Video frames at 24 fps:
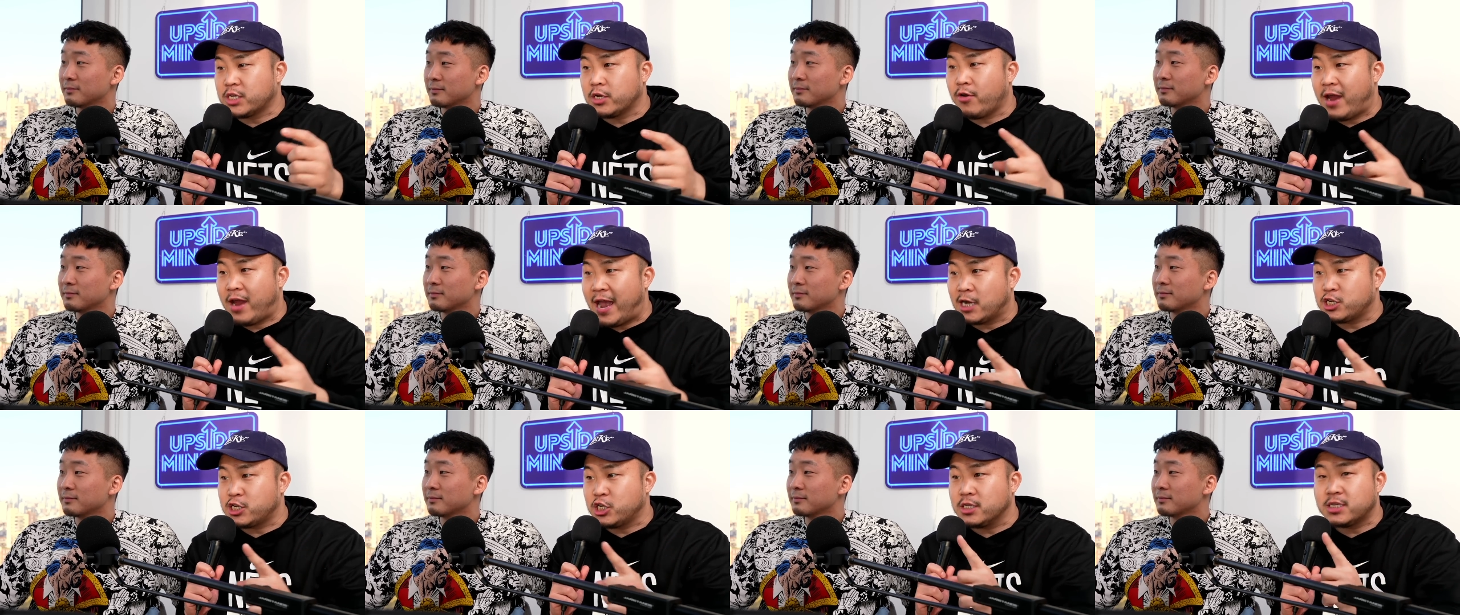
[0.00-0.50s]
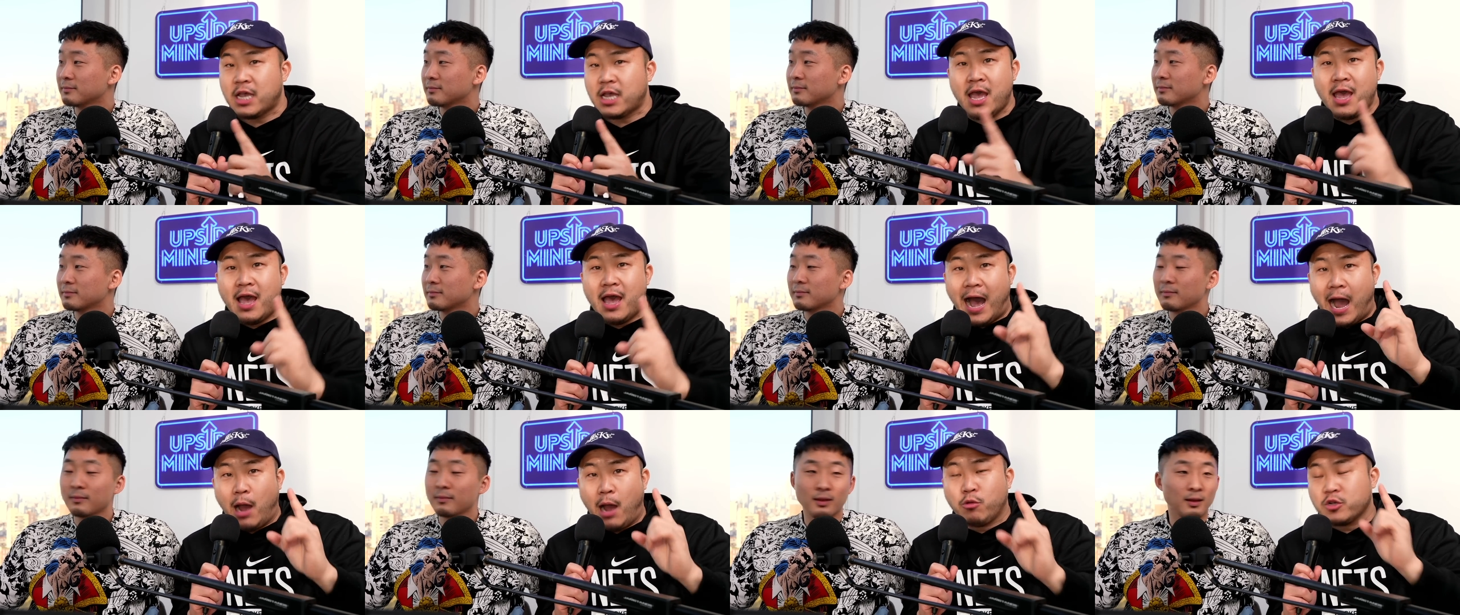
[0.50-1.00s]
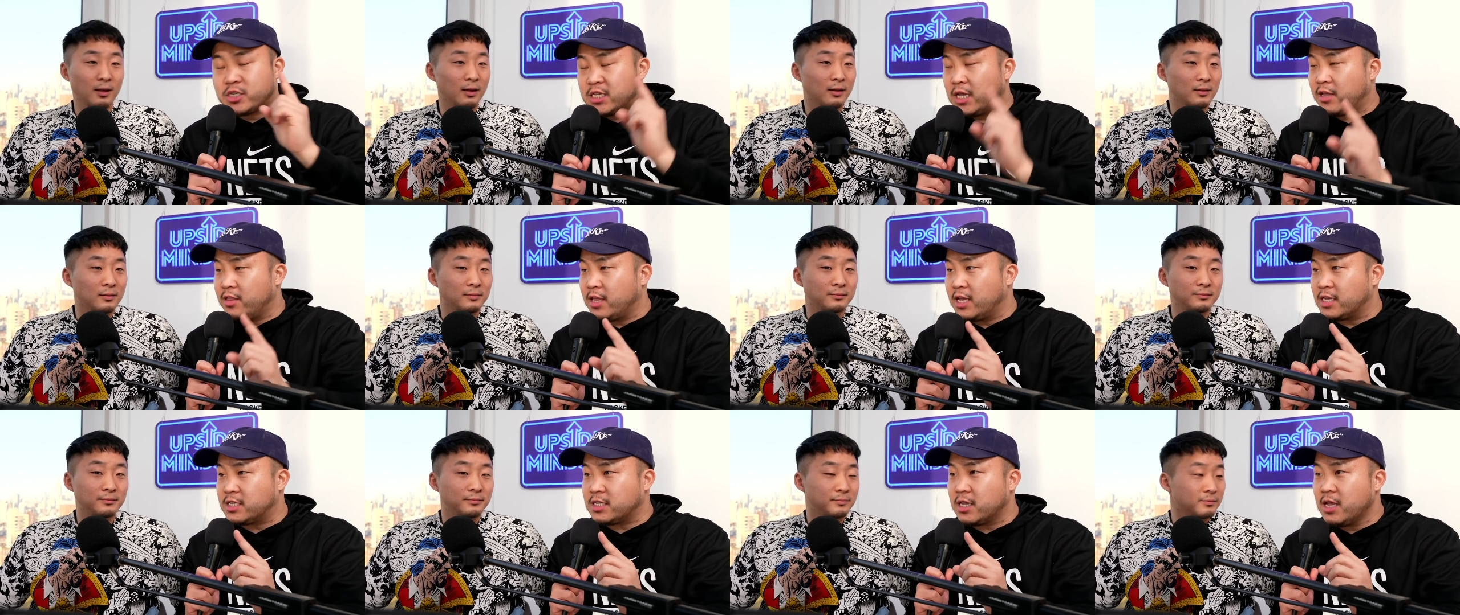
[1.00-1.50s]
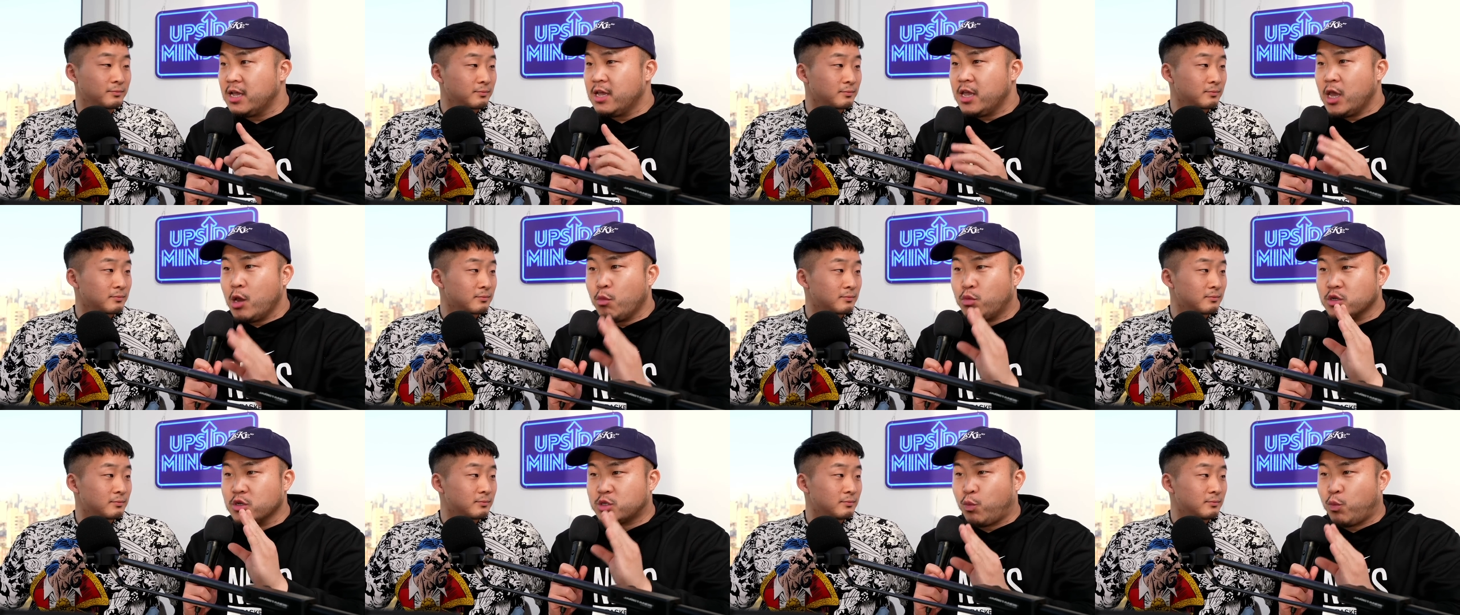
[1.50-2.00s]
Speaker 1: interactions. I will say this:
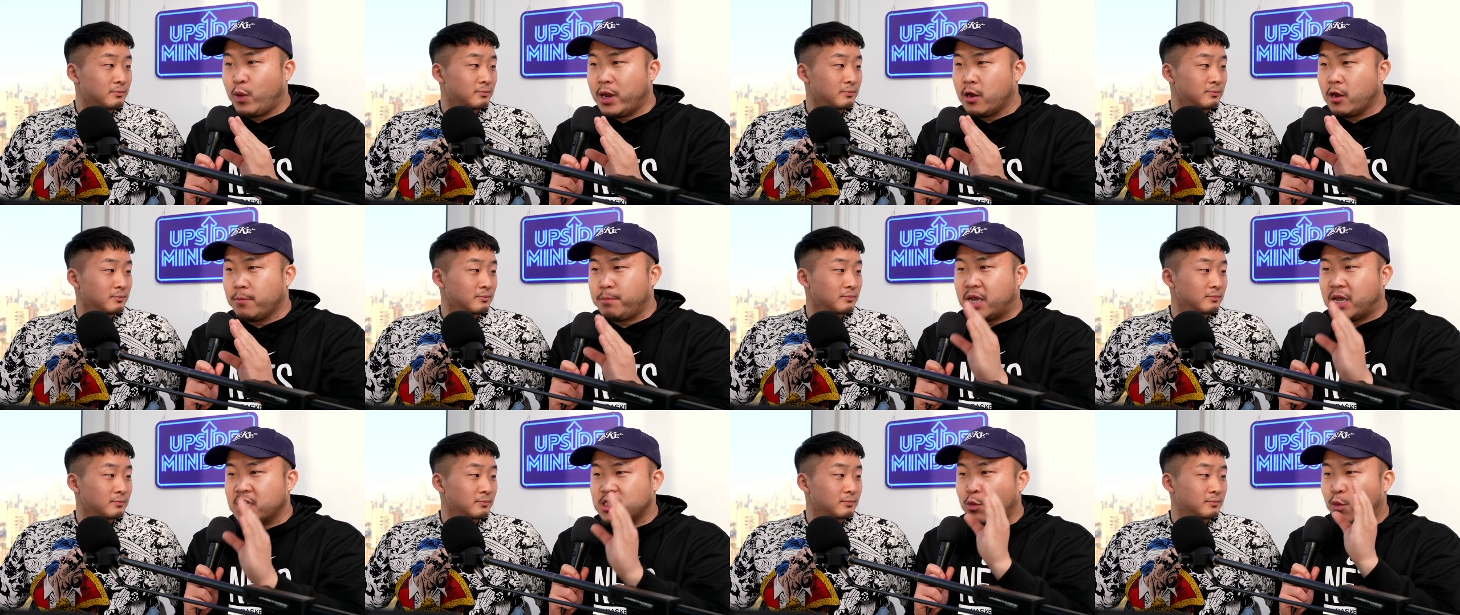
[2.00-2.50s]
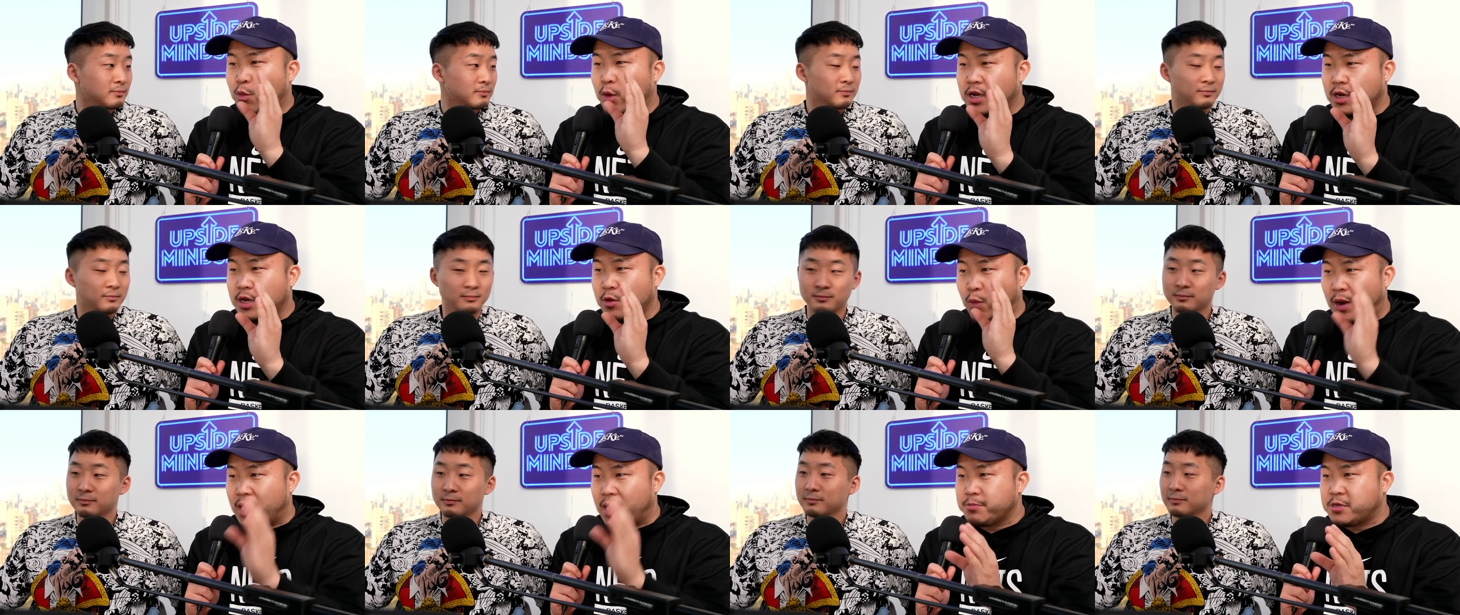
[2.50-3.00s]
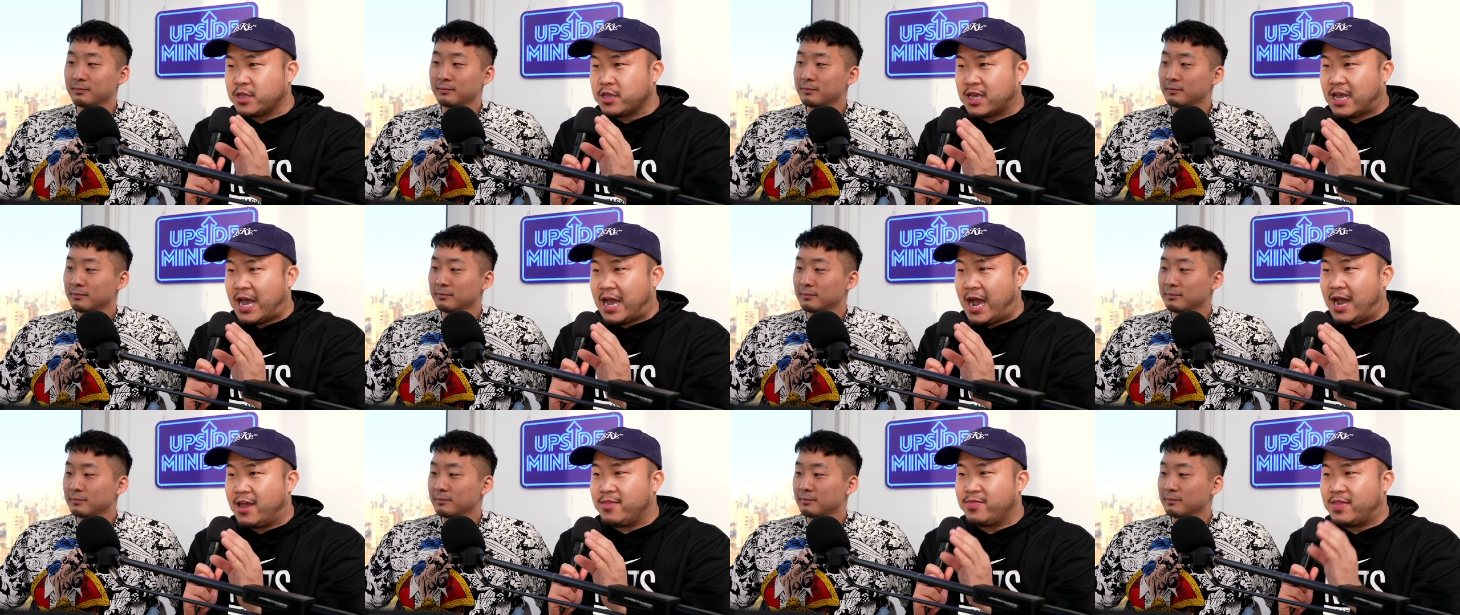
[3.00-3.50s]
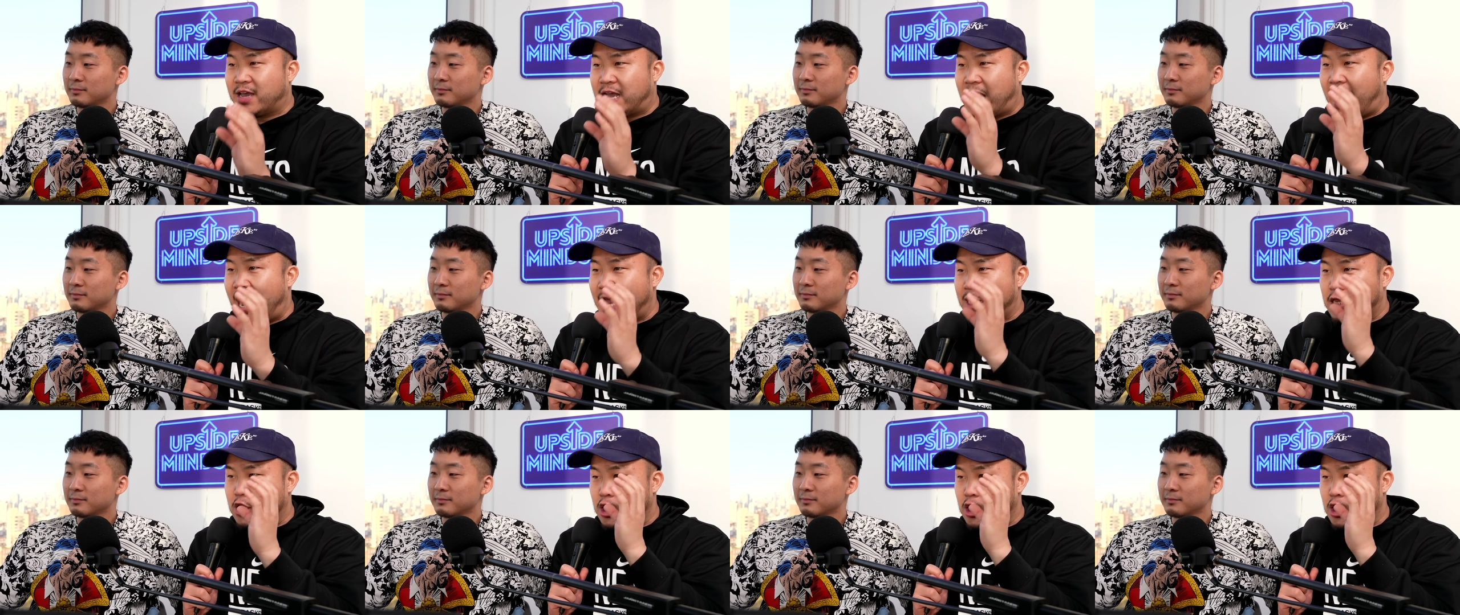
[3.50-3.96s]
it was weird because he, when he went up to the guy, the guy